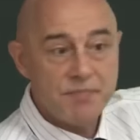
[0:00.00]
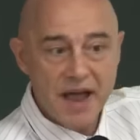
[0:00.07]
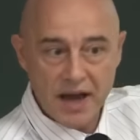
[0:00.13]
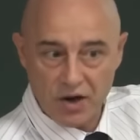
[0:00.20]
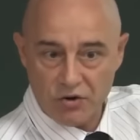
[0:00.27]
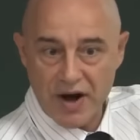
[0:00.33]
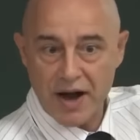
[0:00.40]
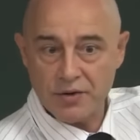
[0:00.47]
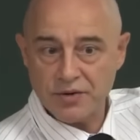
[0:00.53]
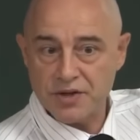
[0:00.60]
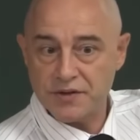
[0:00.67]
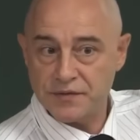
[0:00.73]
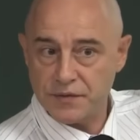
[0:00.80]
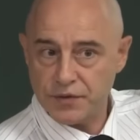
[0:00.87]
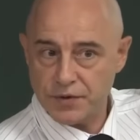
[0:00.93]
background
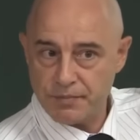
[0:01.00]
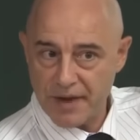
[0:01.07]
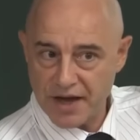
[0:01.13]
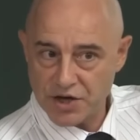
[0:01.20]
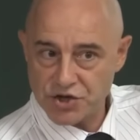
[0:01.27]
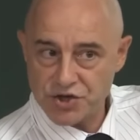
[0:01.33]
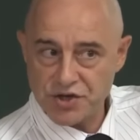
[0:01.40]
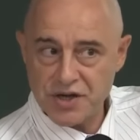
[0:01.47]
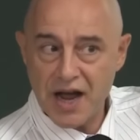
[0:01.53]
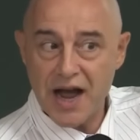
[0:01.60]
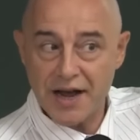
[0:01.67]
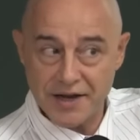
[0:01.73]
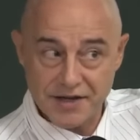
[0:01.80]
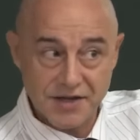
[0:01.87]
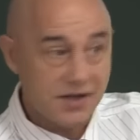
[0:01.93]
information.
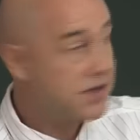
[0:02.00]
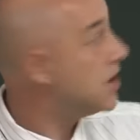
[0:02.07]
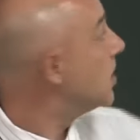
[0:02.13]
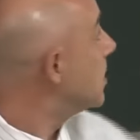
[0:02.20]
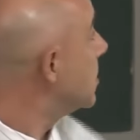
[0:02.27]
I did a